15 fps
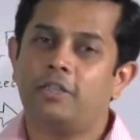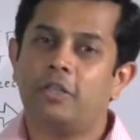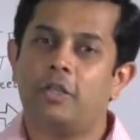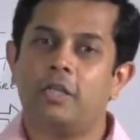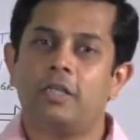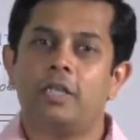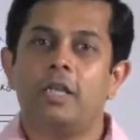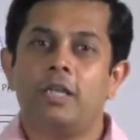so
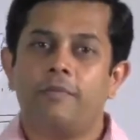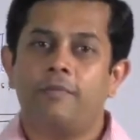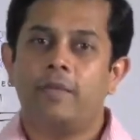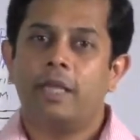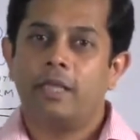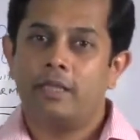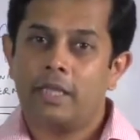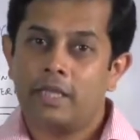that
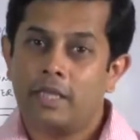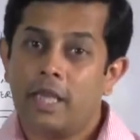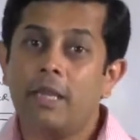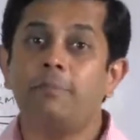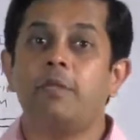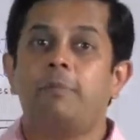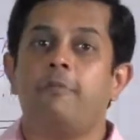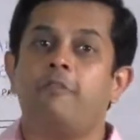they
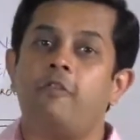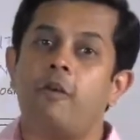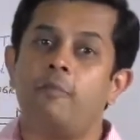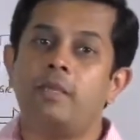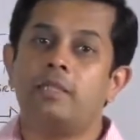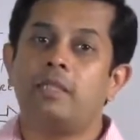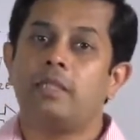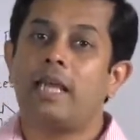keep their
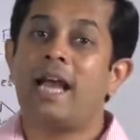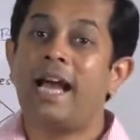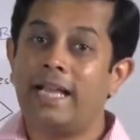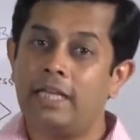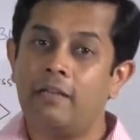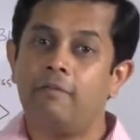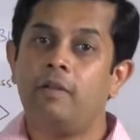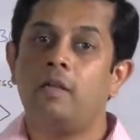performance at a
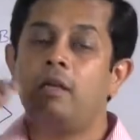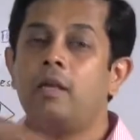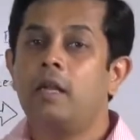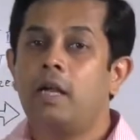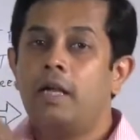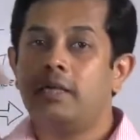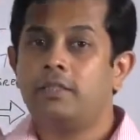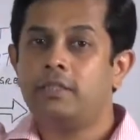high level
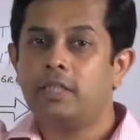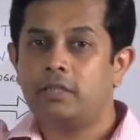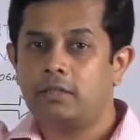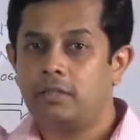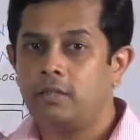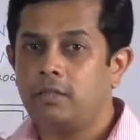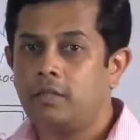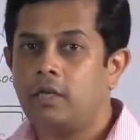and just
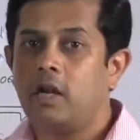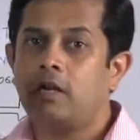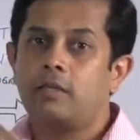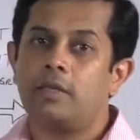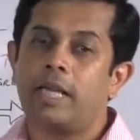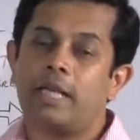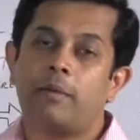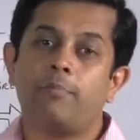
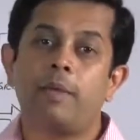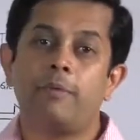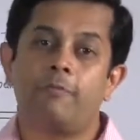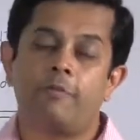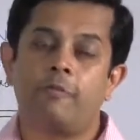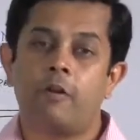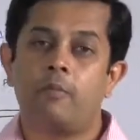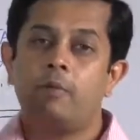not like peak
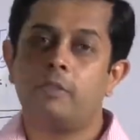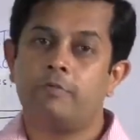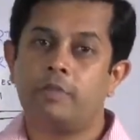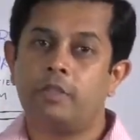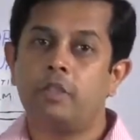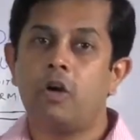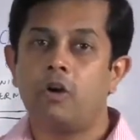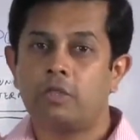performance
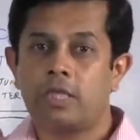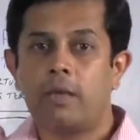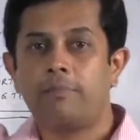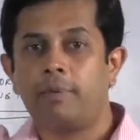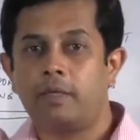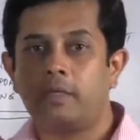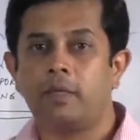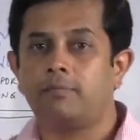which goes
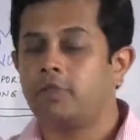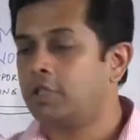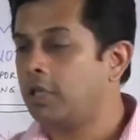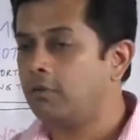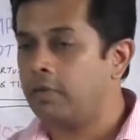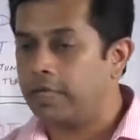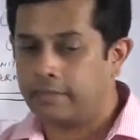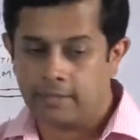up and comes
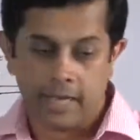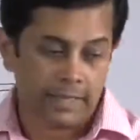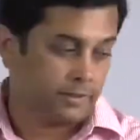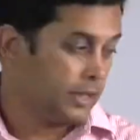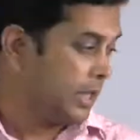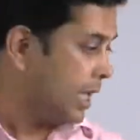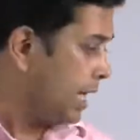down like that.